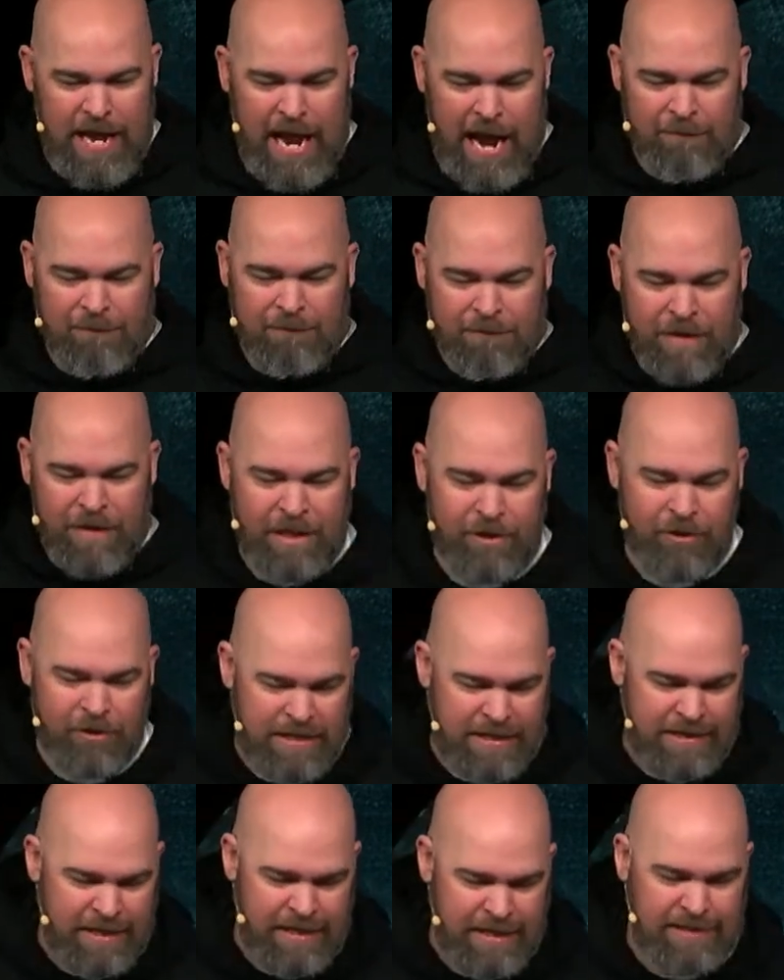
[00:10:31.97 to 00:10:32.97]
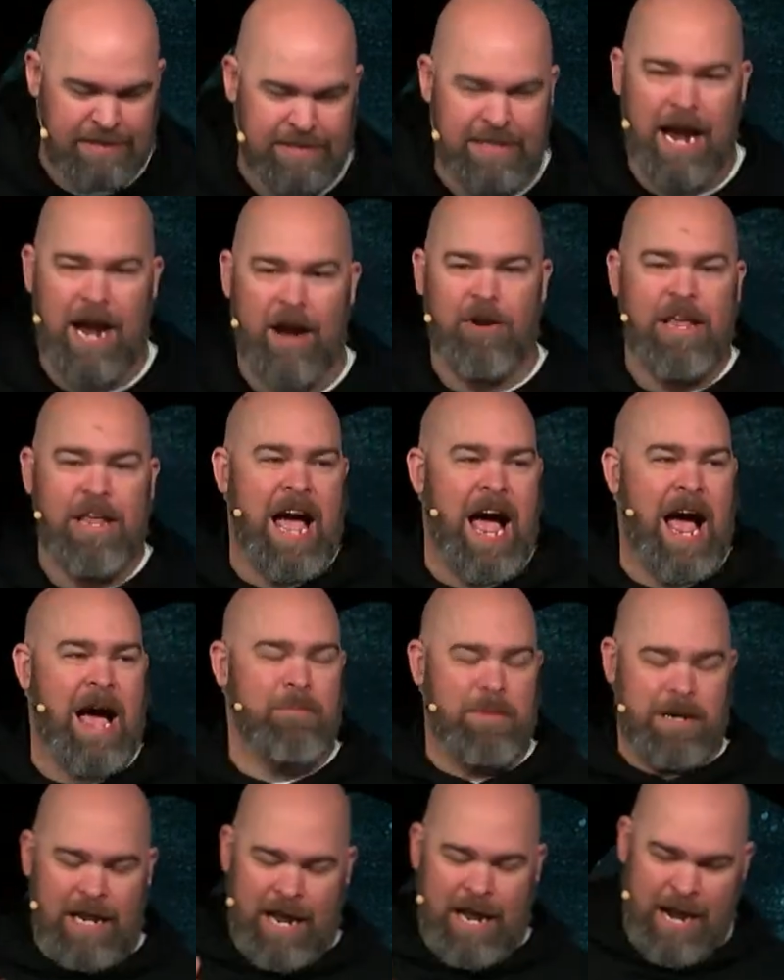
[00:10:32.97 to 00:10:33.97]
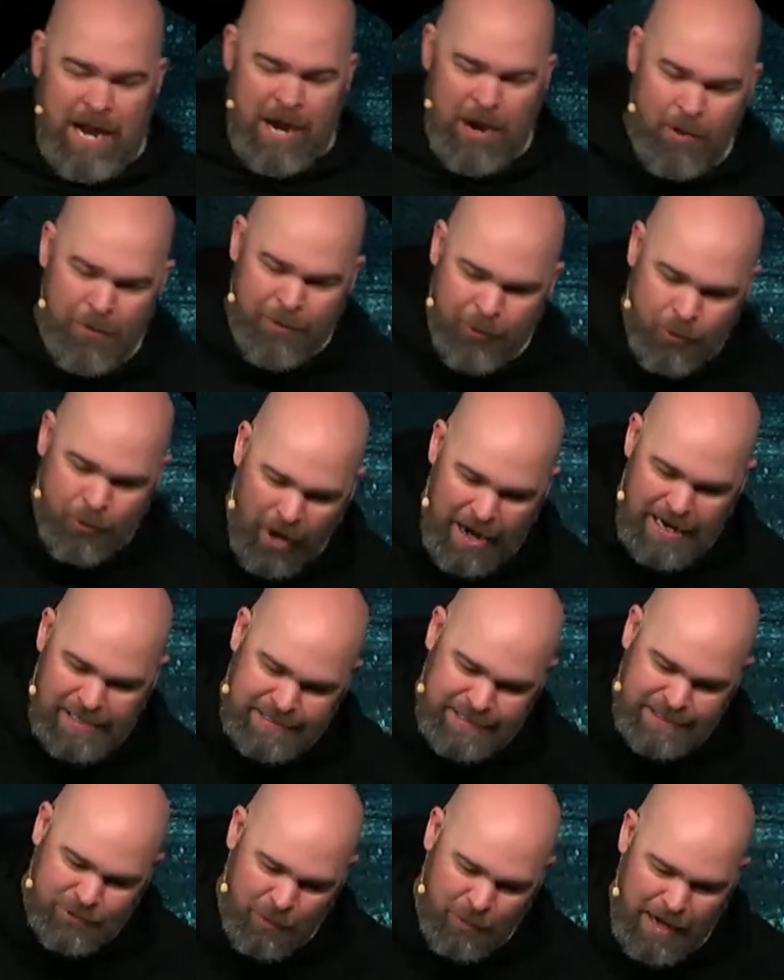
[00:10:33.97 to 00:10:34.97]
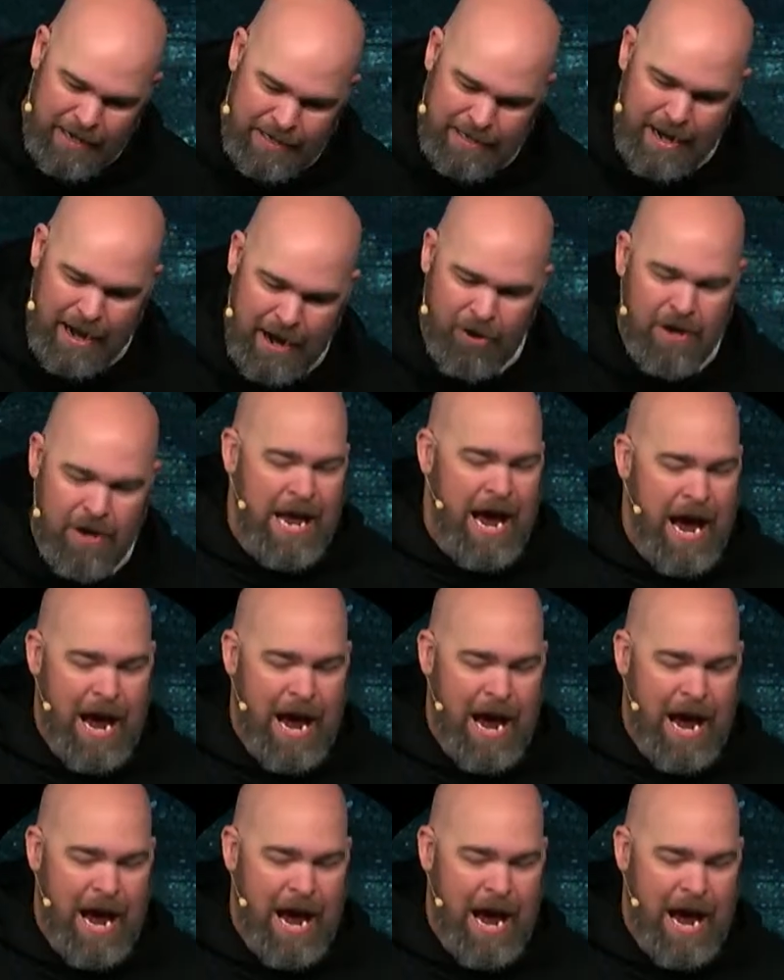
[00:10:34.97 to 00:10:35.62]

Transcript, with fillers: "I'm figuring things out. I'm in a health crisis right now.